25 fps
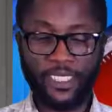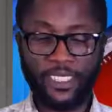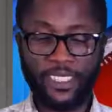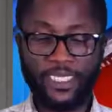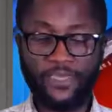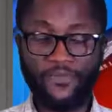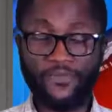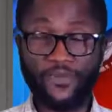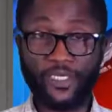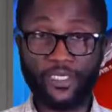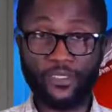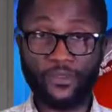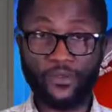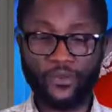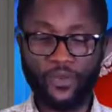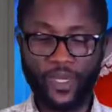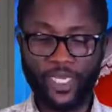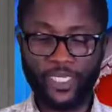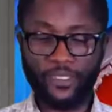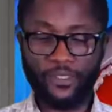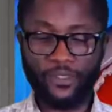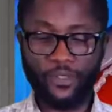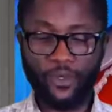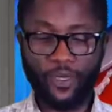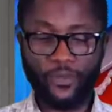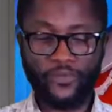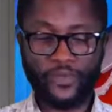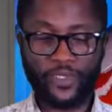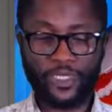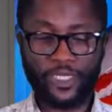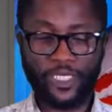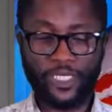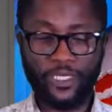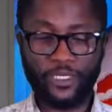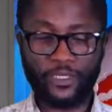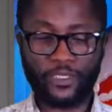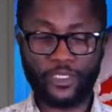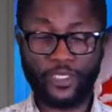evening when
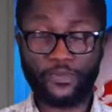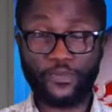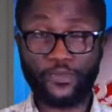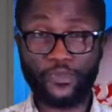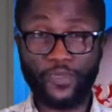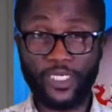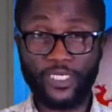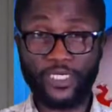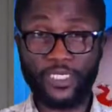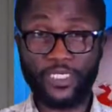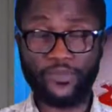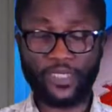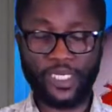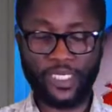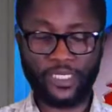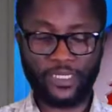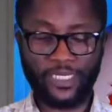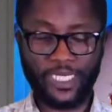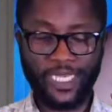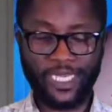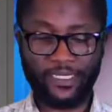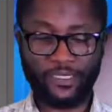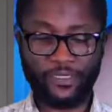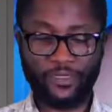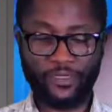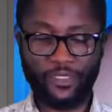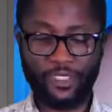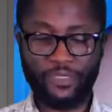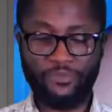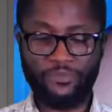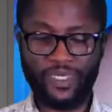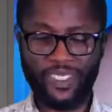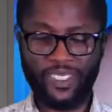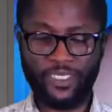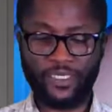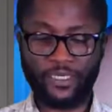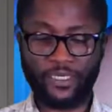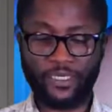overzealous operatives attached to the
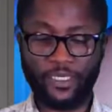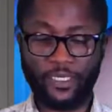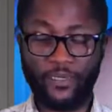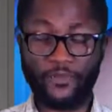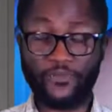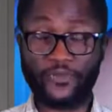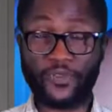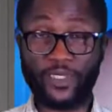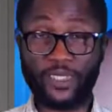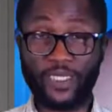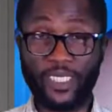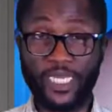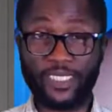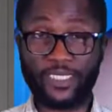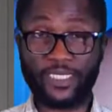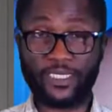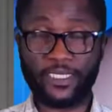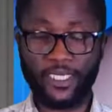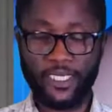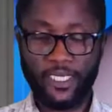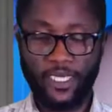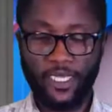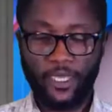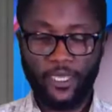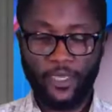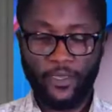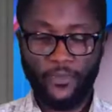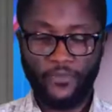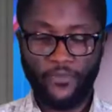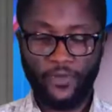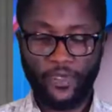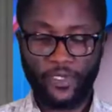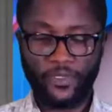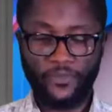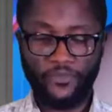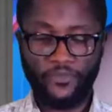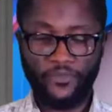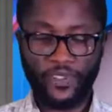Minister of State
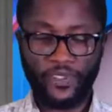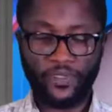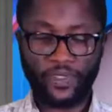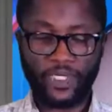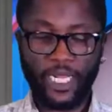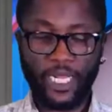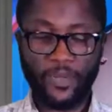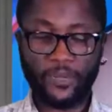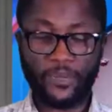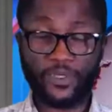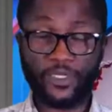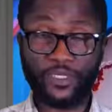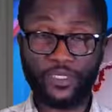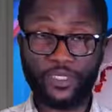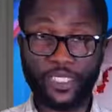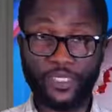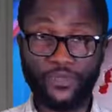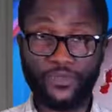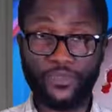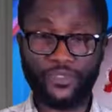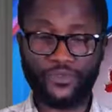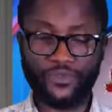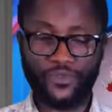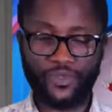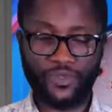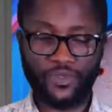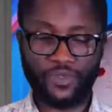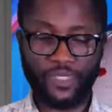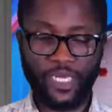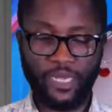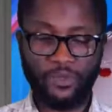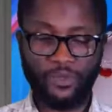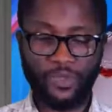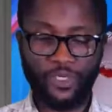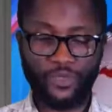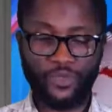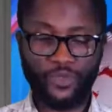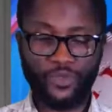for the Federal Capital Territory,
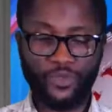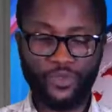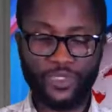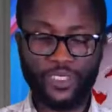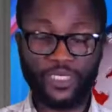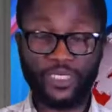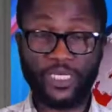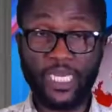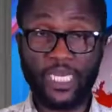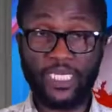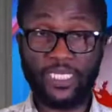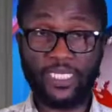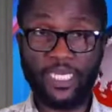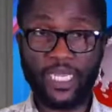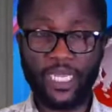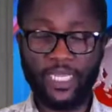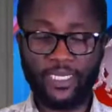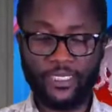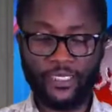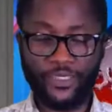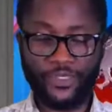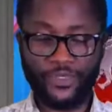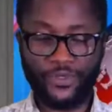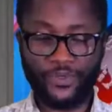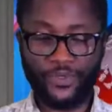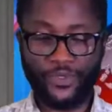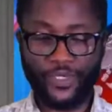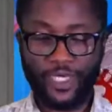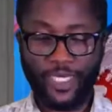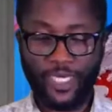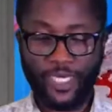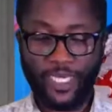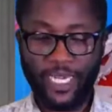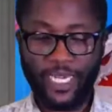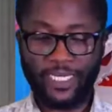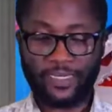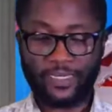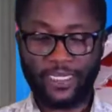Ramatu Tijani Aliyu,
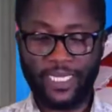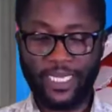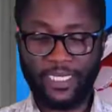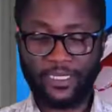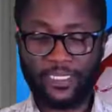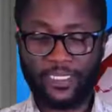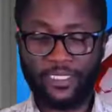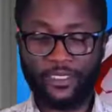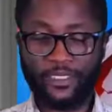attacked a